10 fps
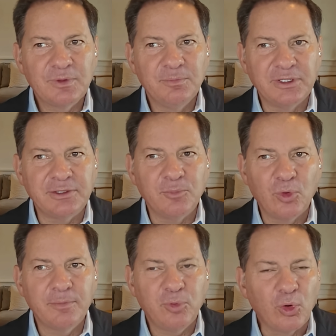but the
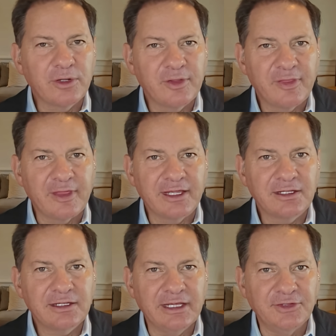more important
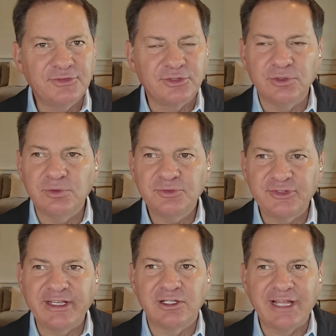thing is to
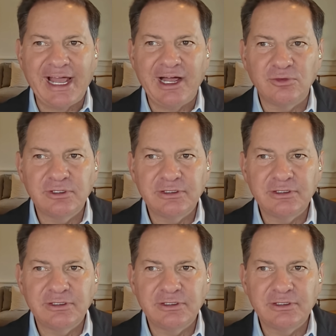single out